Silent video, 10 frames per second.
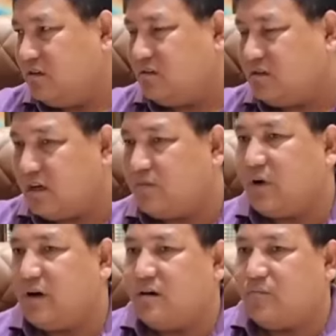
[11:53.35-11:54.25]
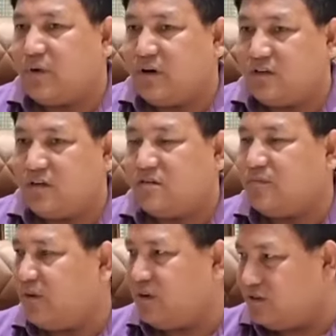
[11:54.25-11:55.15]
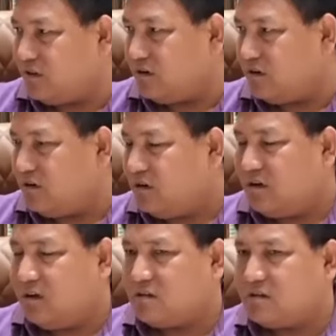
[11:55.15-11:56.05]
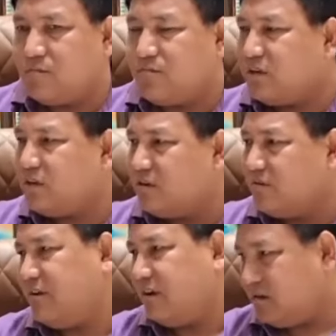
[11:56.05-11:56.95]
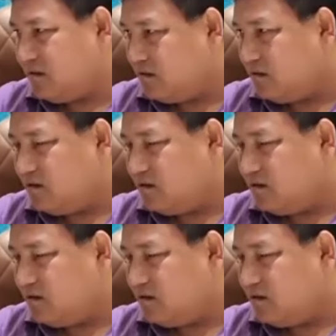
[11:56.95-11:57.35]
set by the present chief minister is something different.